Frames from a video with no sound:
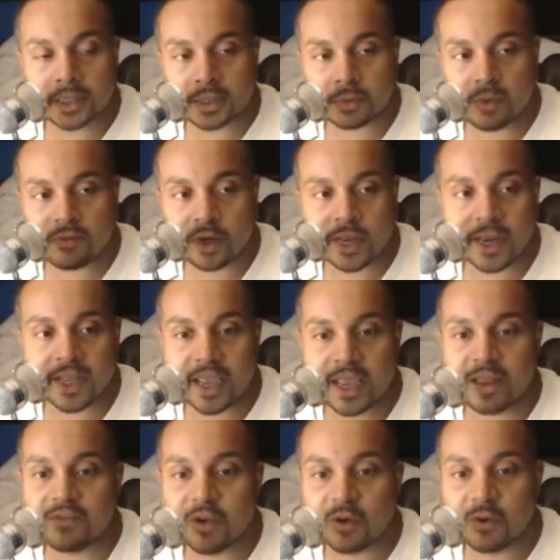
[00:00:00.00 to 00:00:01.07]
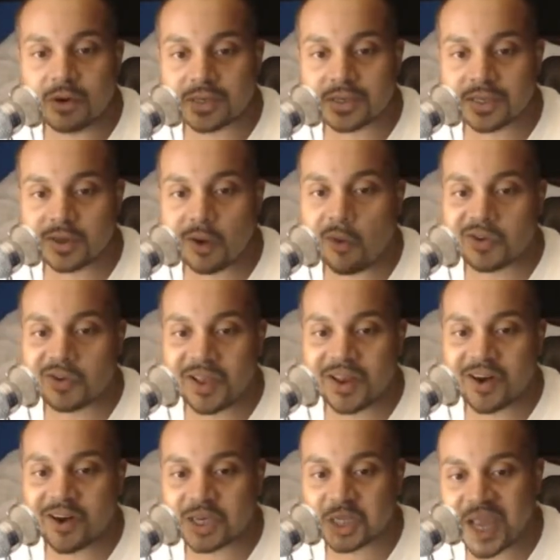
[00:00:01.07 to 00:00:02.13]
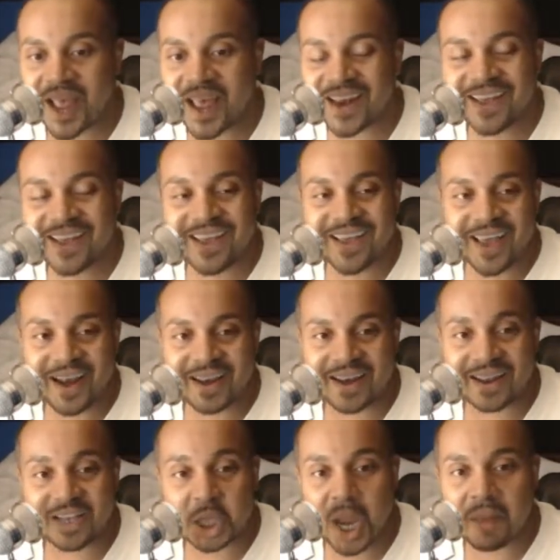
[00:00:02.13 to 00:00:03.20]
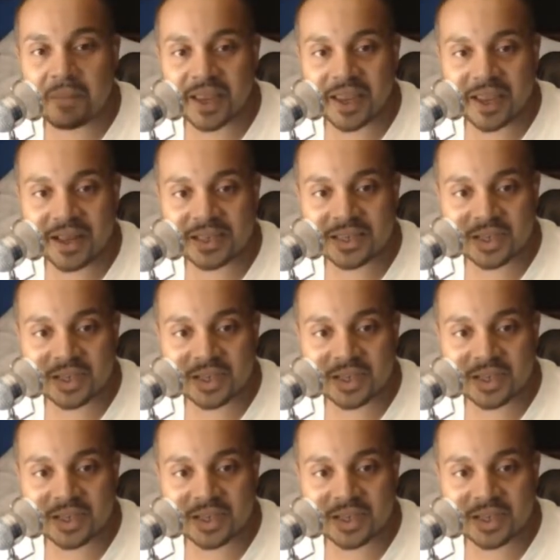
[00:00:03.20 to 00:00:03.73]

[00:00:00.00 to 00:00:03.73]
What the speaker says: He's one of our dedicated viewers. He's always in our chat and chiming in.